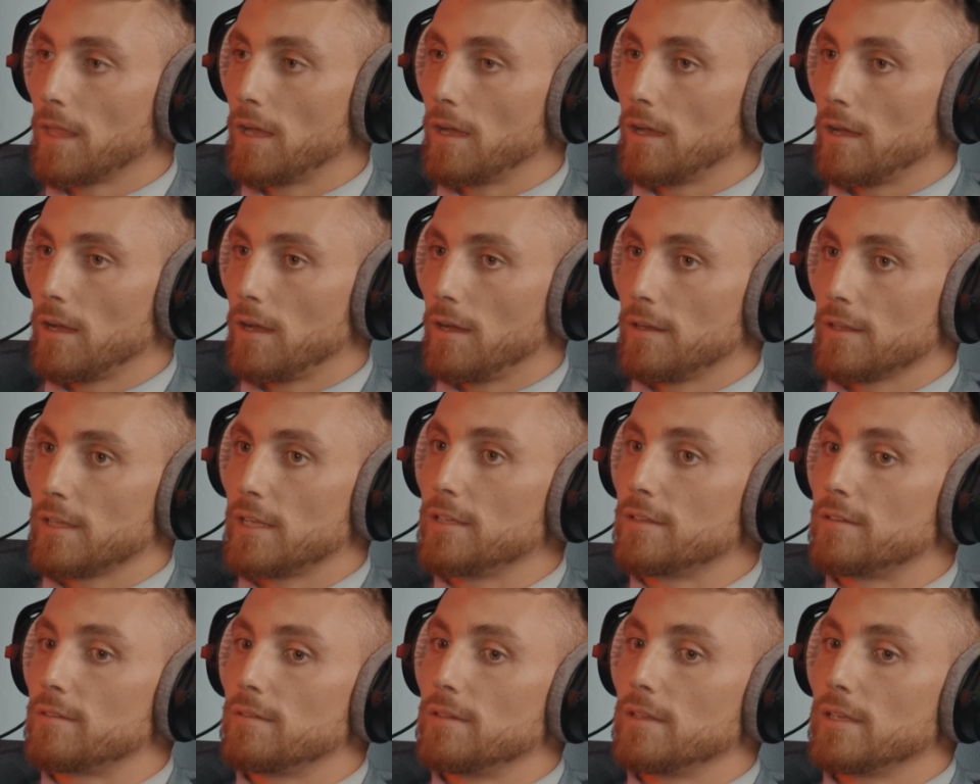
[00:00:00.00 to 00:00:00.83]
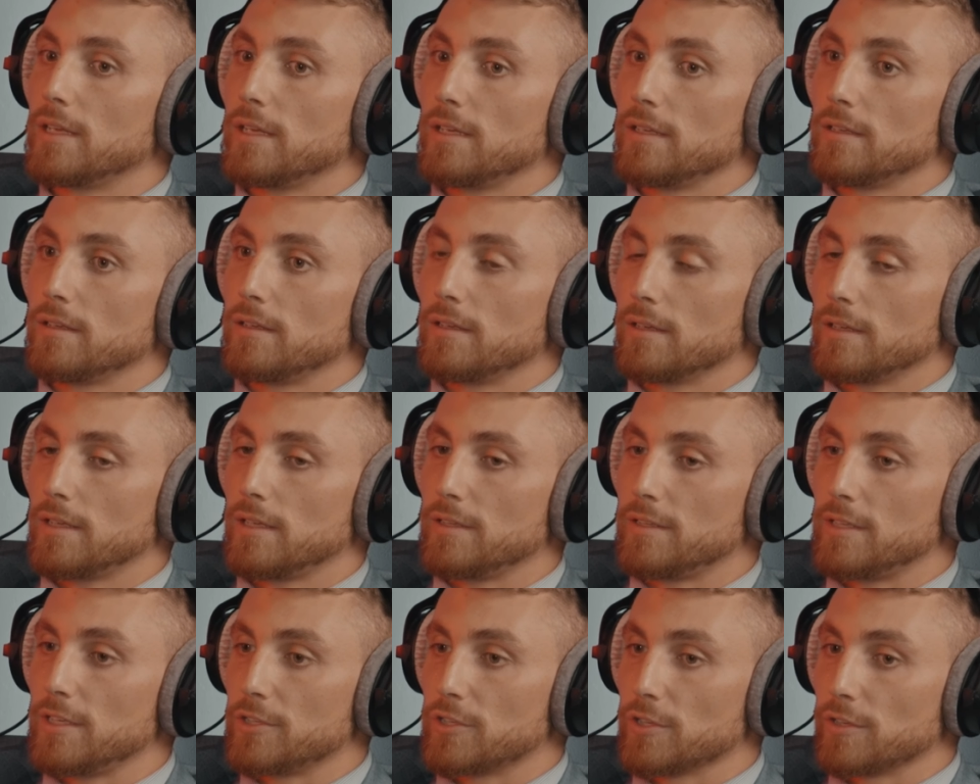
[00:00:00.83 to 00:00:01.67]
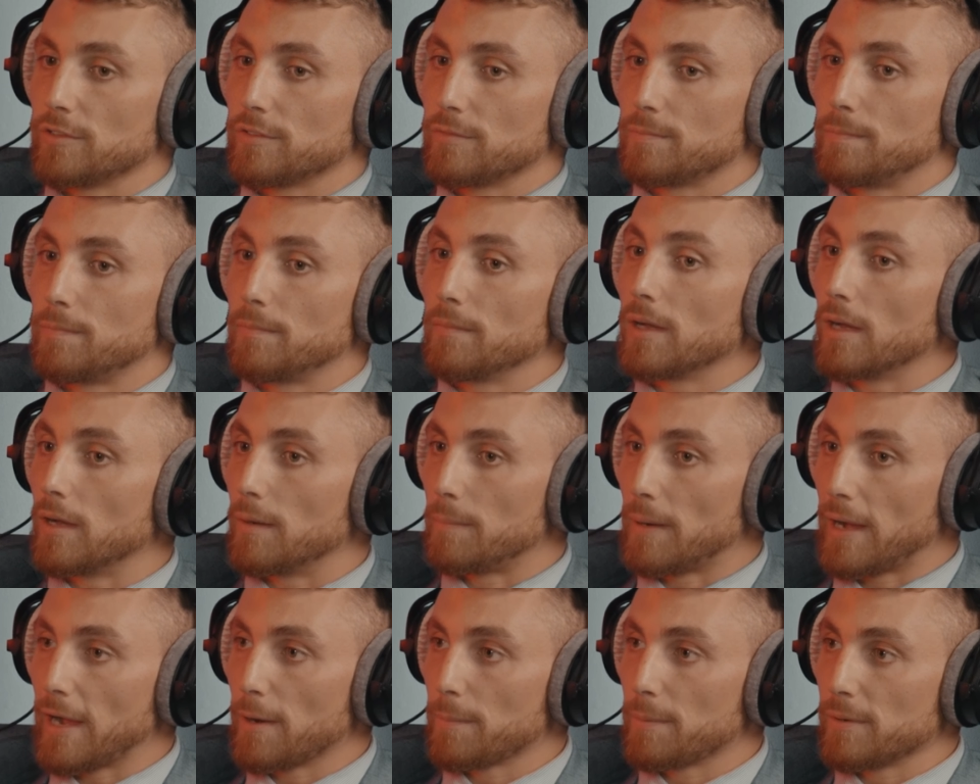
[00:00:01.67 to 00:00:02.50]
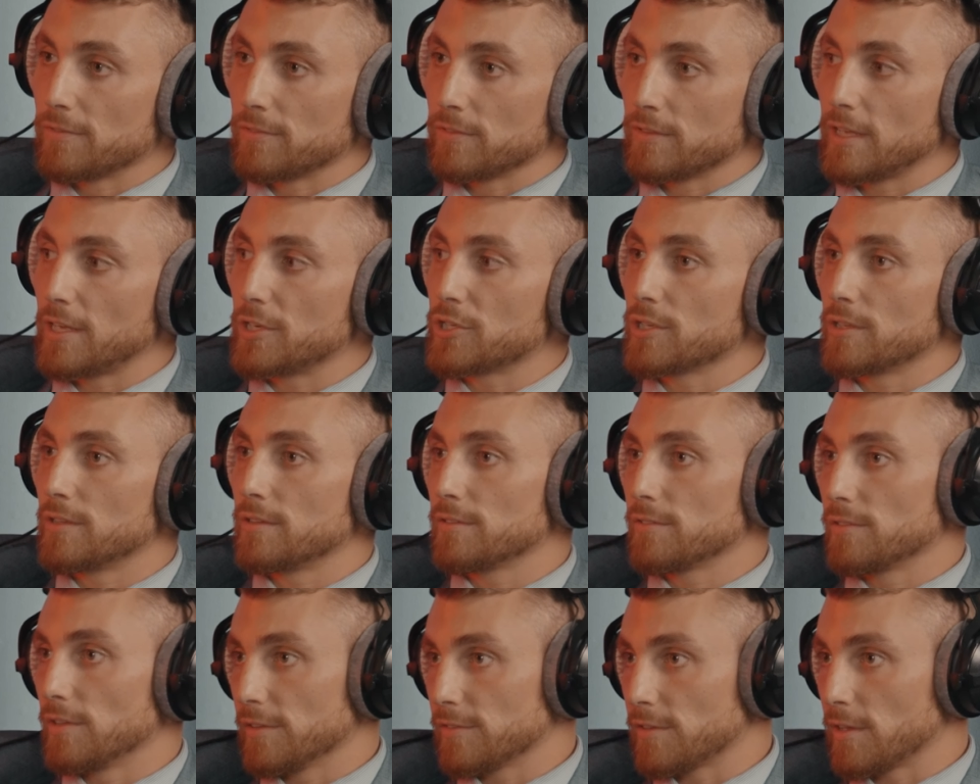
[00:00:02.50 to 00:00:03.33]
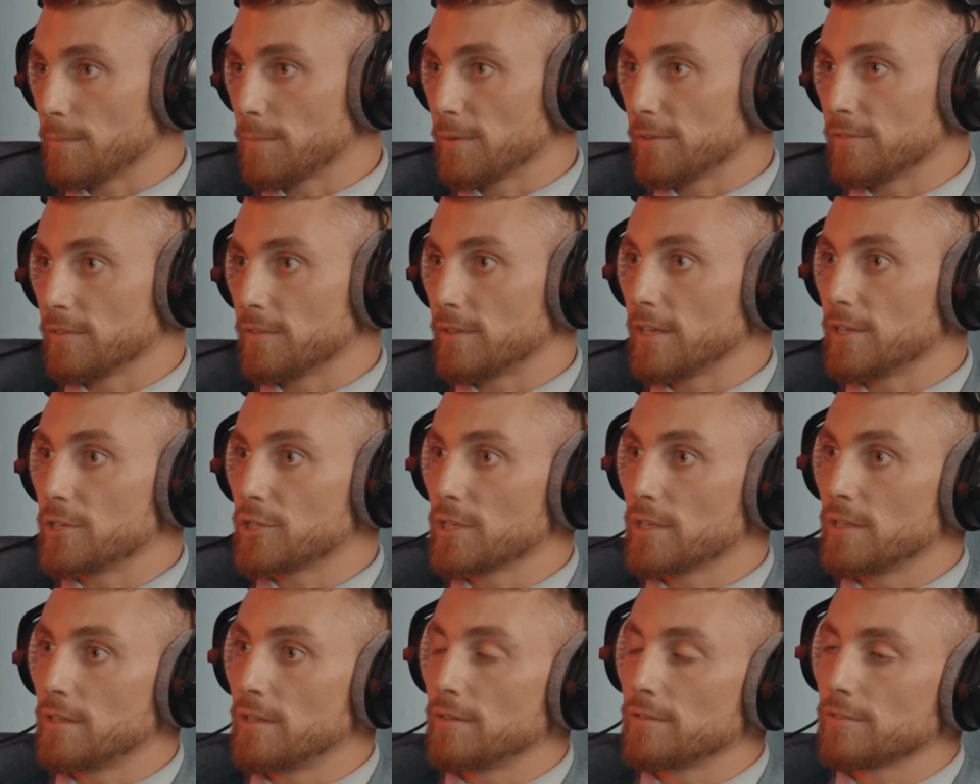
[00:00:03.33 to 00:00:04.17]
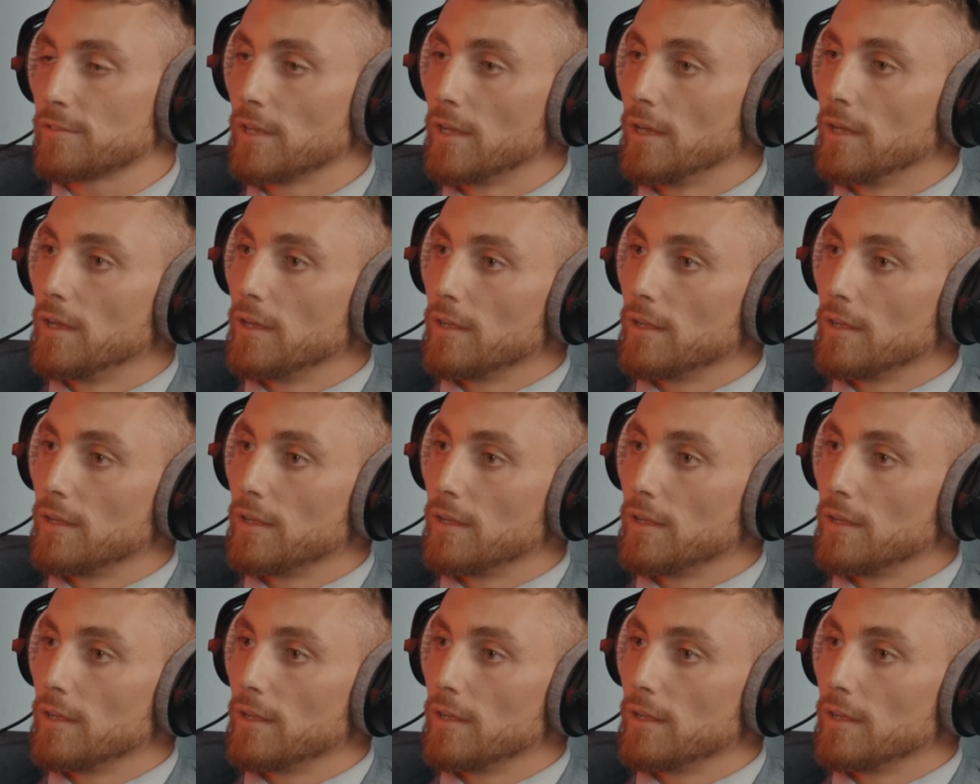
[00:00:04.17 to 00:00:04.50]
Uh, he he he teaches uh, buyer presentations, listing presentations,